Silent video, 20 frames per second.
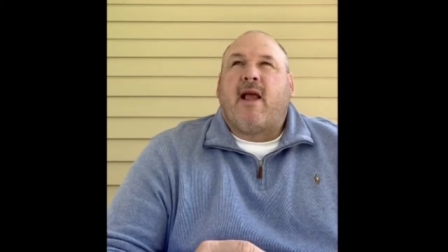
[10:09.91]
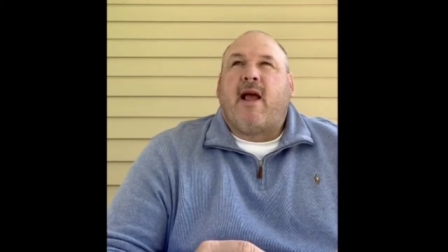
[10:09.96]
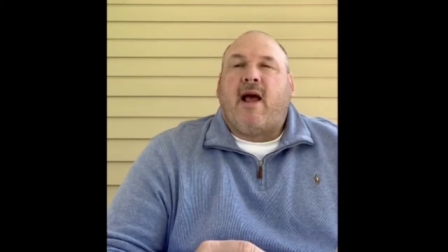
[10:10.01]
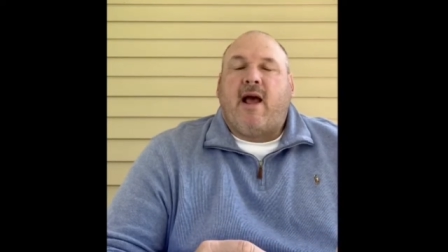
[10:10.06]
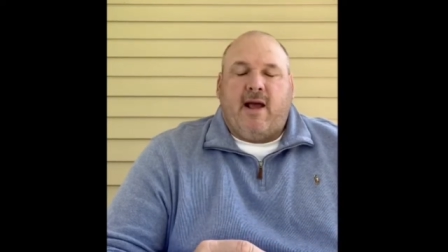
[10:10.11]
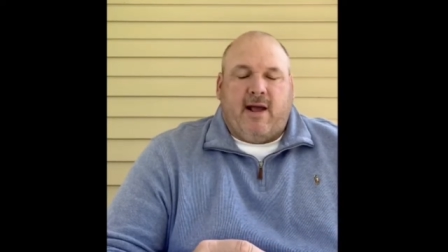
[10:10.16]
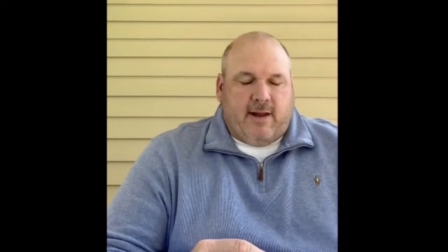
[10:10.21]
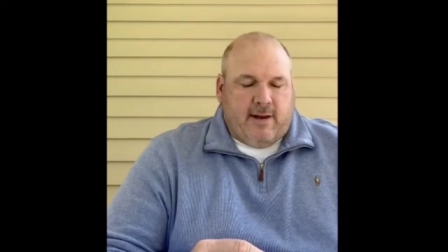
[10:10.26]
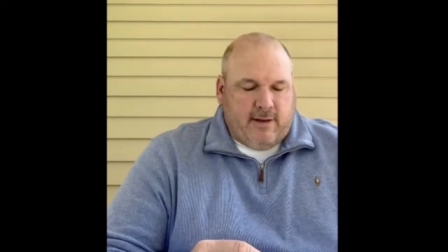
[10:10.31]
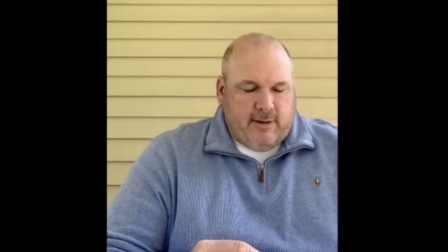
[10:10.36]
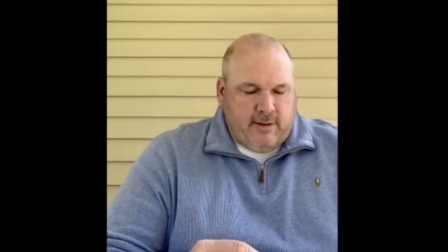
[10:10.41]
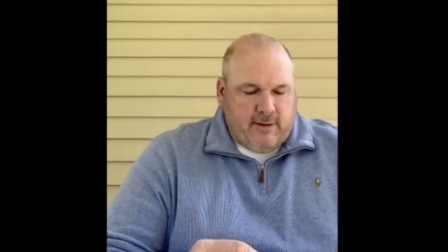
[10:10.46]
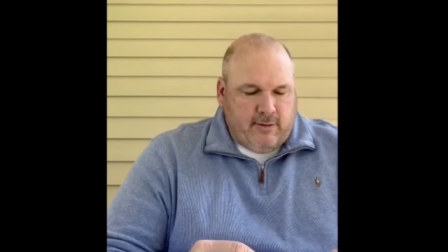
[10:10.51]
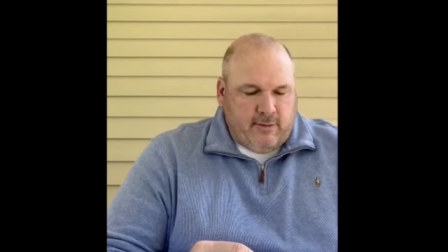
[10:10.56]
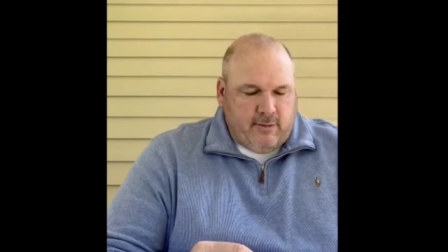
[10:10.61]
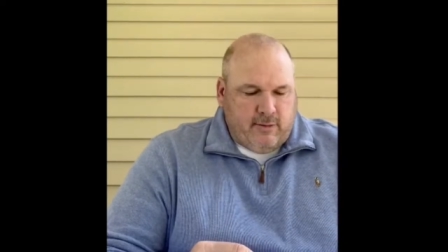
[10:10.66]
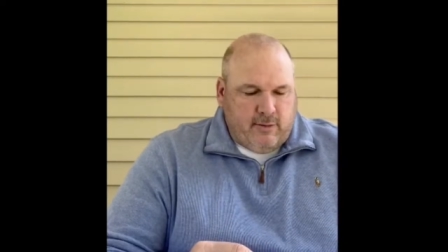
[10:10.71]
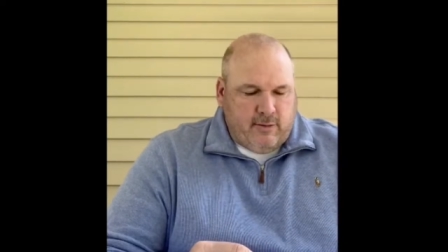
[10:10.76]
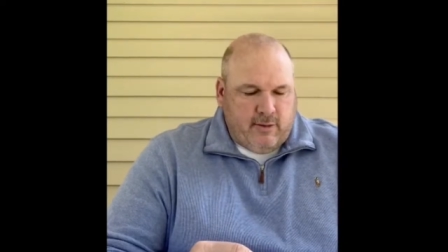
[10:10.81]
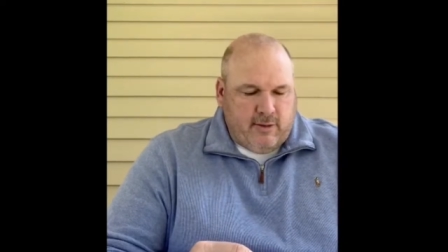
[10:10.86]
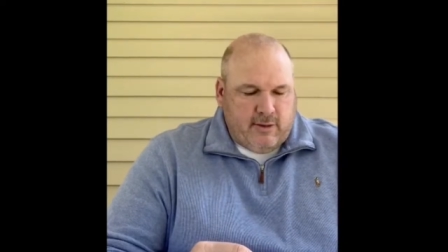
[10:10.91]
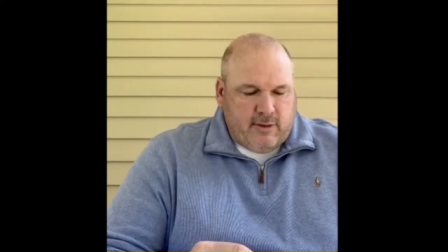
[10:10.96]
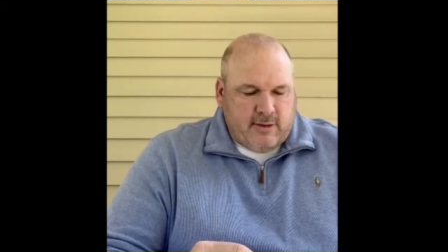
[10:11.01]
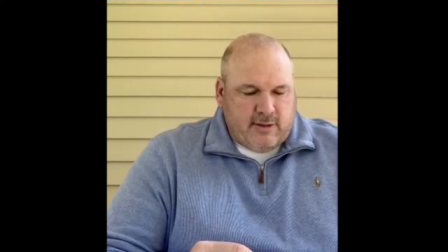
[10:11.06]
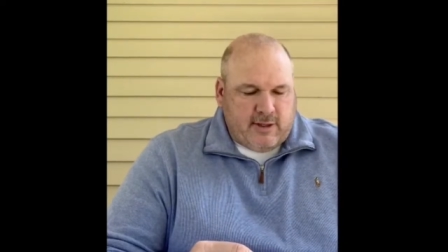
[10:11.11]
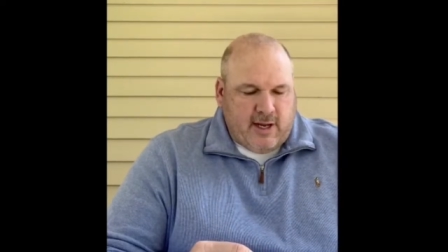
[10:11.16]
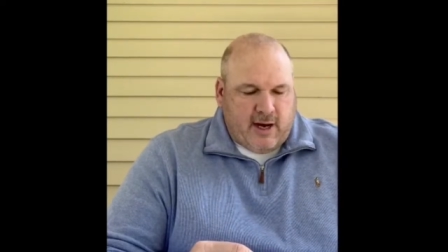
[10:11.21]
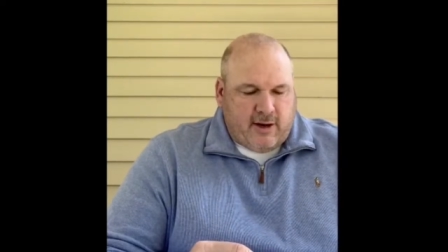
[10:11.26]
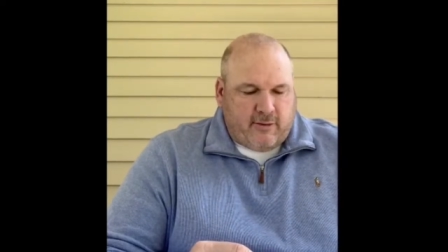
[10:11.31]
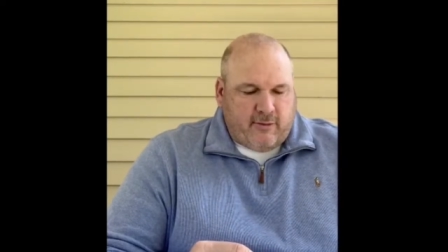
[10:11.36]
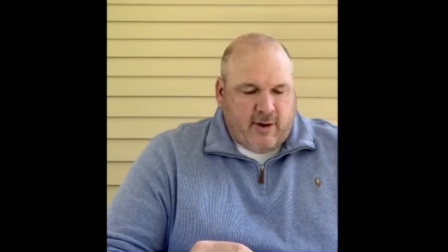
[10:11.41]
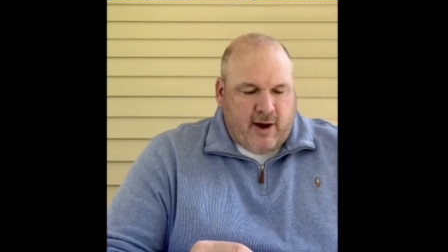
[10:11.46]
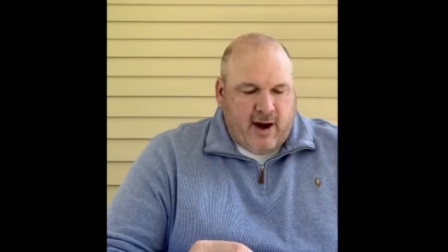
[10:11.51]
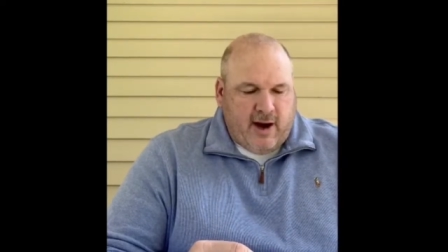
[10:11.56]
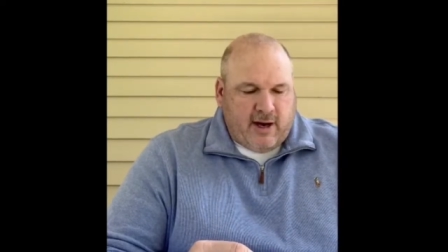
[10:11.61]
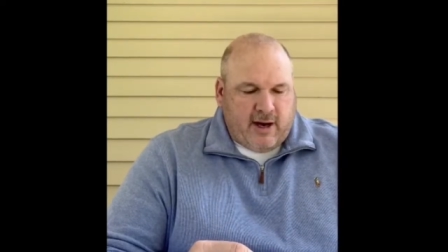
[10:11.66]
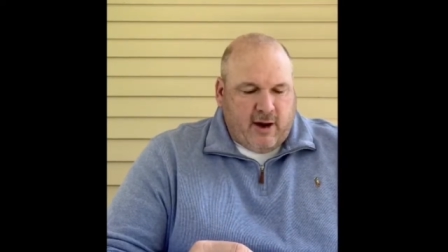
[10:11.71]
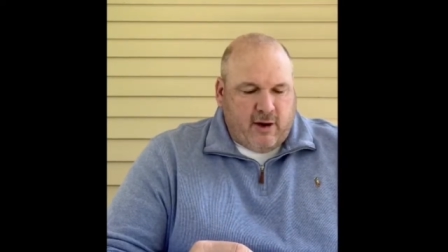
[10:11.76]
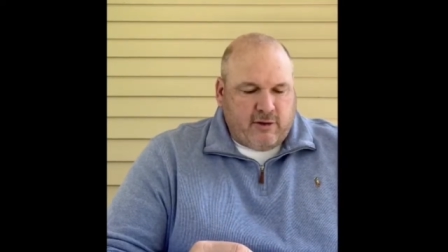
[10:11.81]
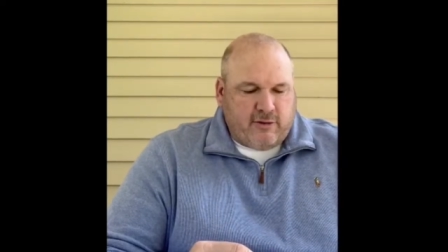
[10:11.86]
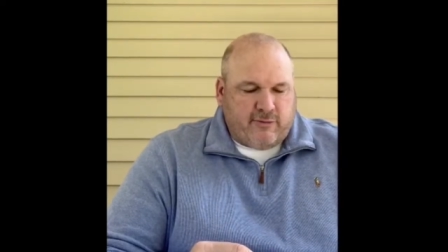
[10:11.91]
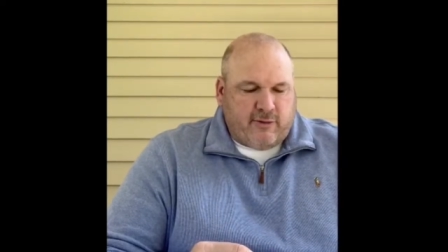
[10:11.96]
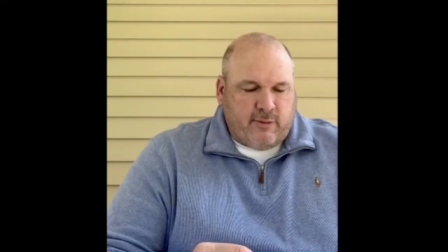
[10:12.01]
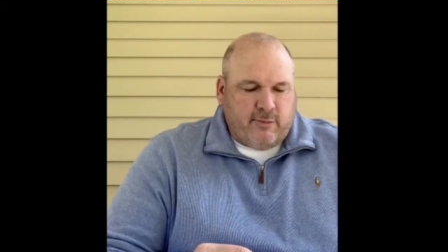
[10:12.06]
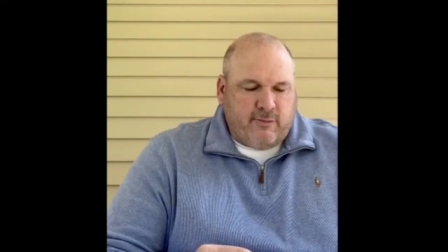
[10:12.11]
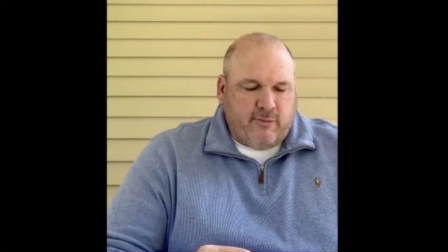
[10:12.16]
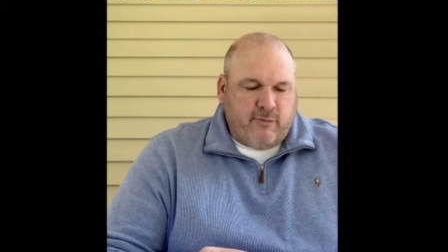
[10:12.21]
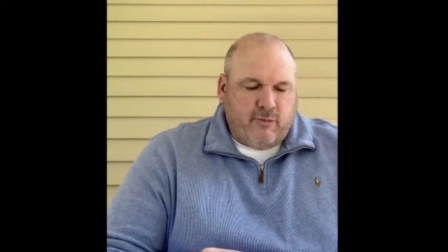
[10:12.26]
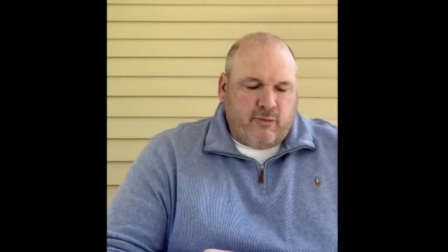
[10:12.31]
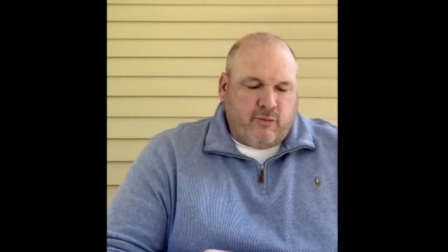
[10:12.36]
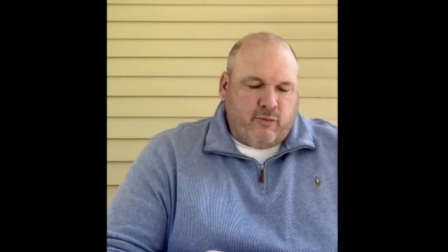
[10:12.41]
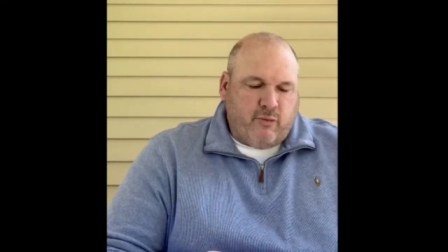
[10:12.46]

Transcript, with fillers: and Zach goes from